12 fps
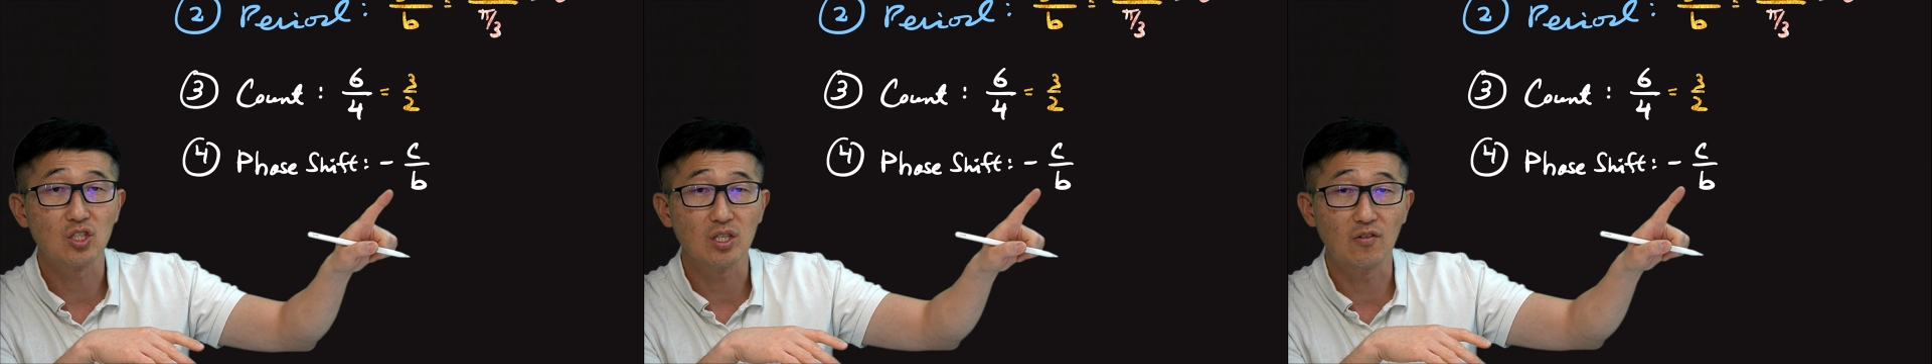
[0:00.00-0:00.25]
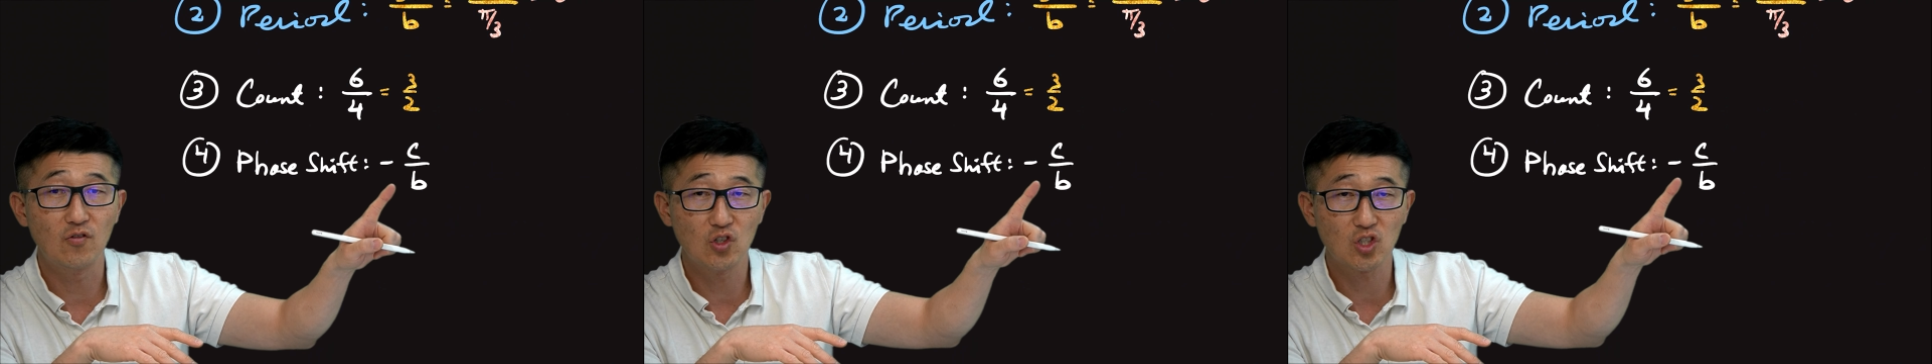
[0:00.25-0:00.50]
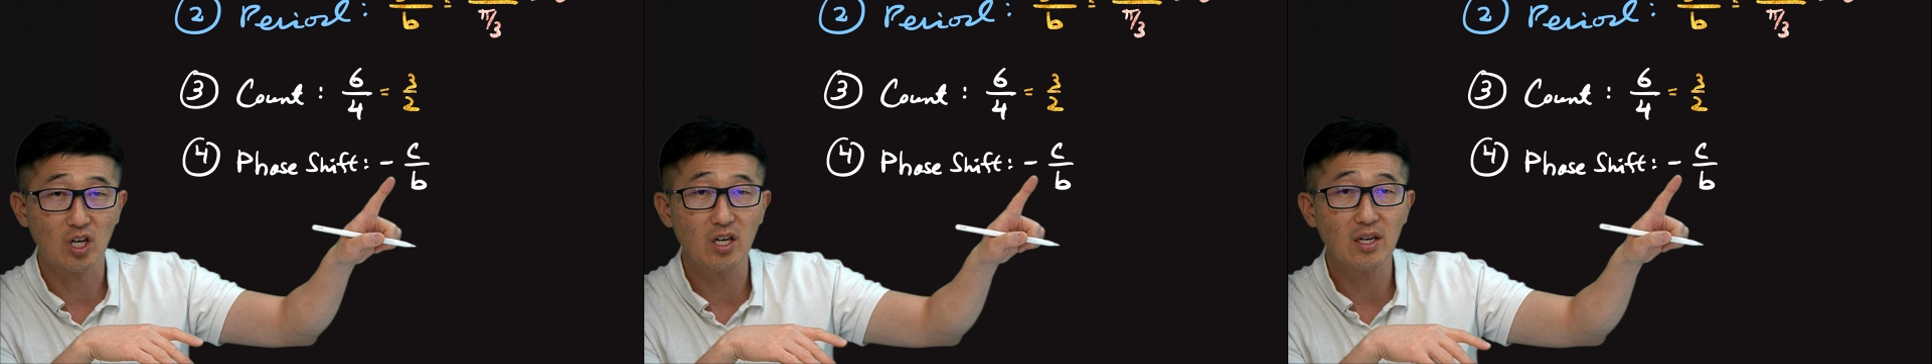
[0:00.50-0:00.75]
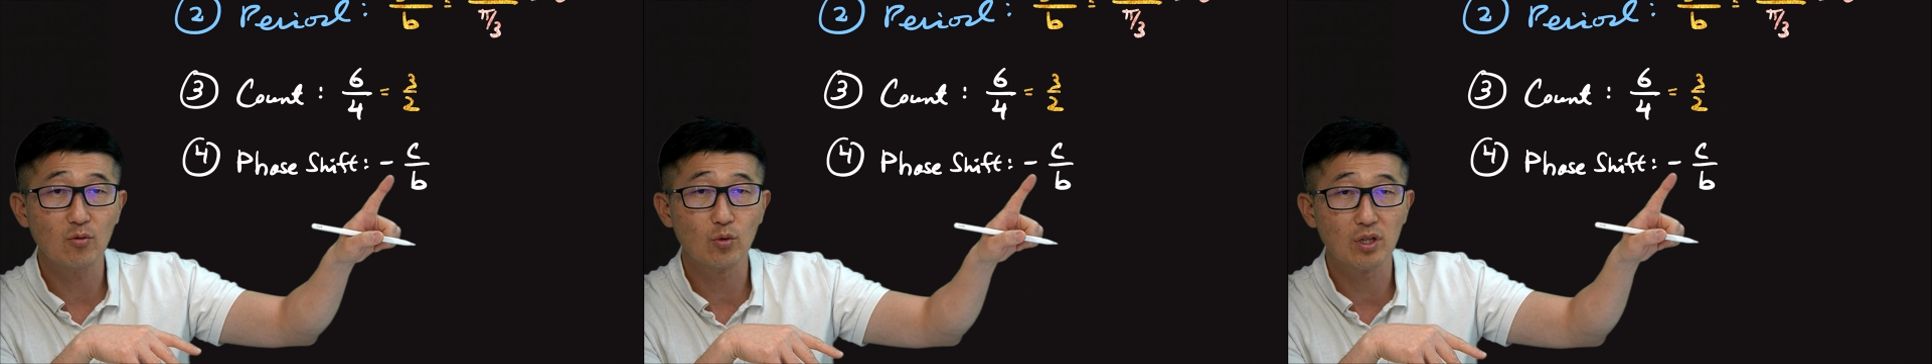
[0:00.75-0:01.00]
if you
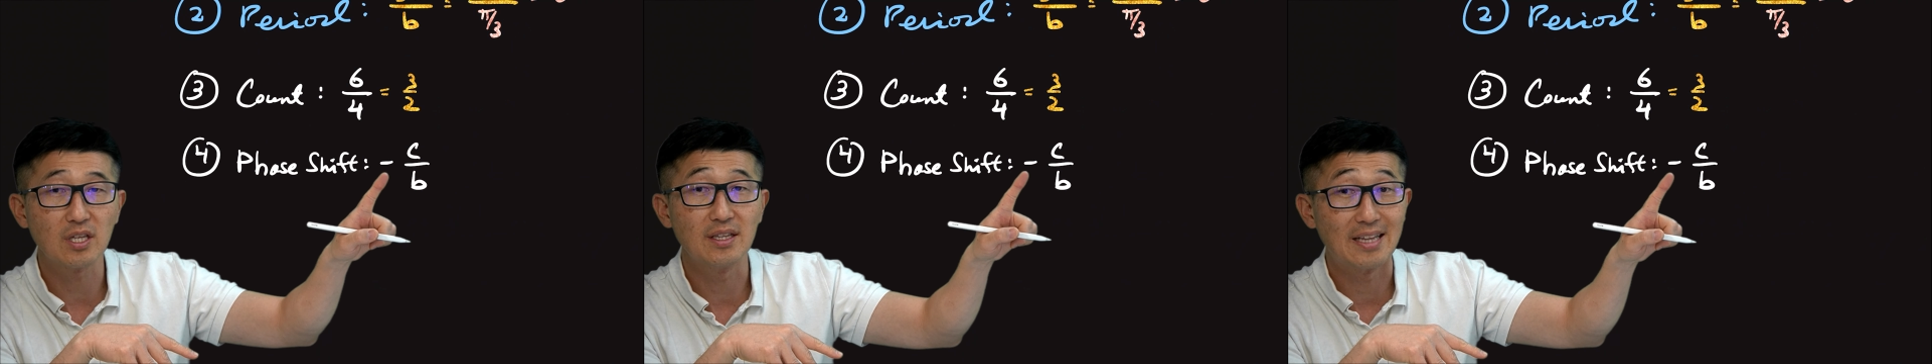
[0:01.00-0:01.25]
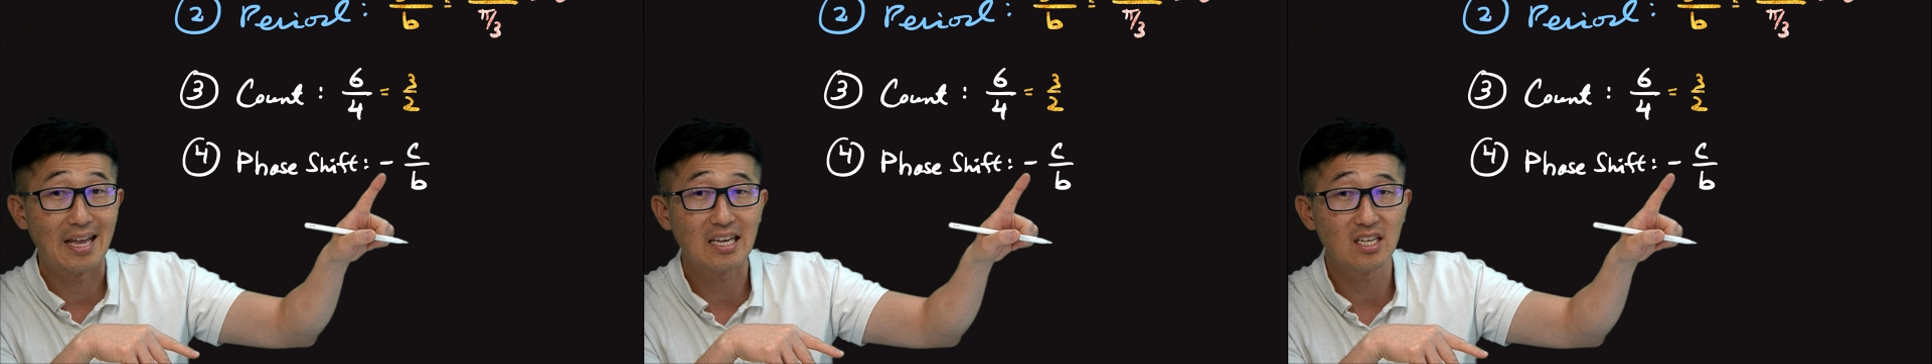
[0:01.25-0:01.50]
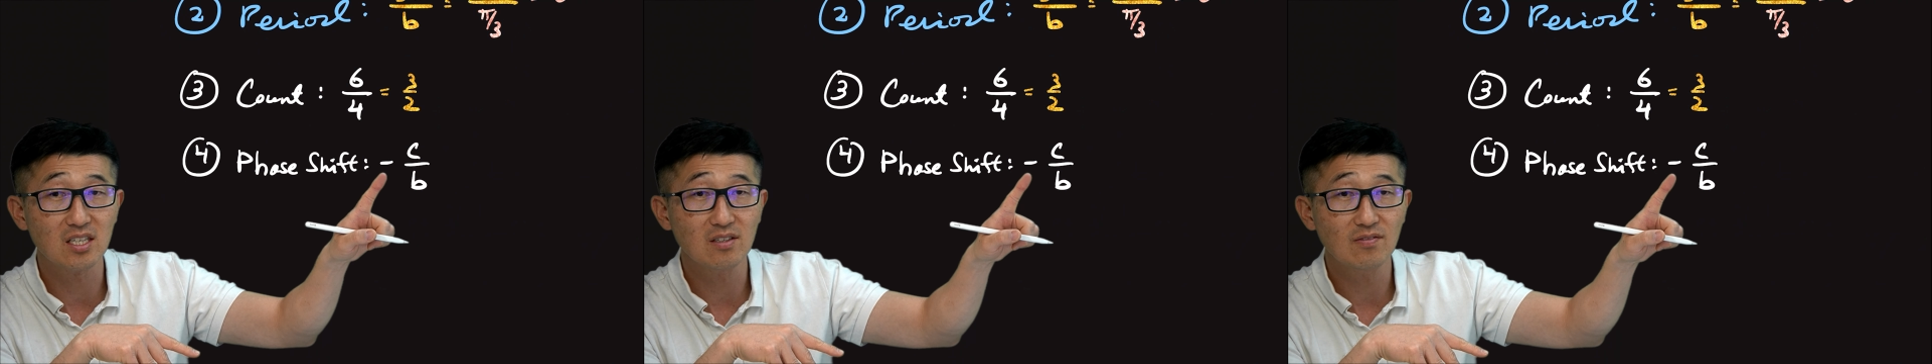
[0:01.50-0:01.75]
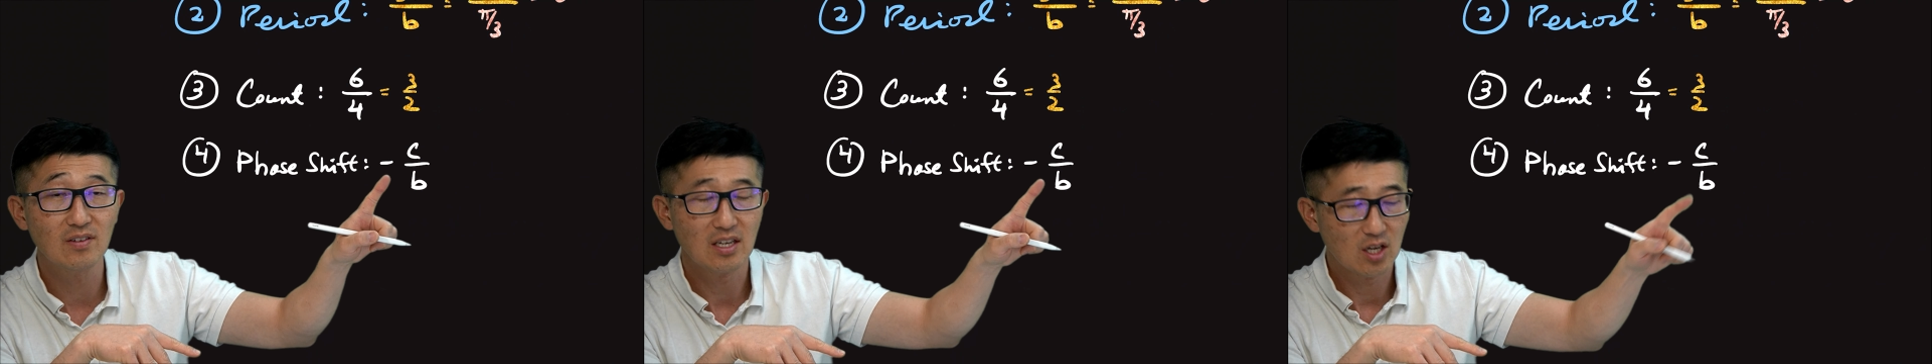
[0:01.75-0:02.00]
start with a negative,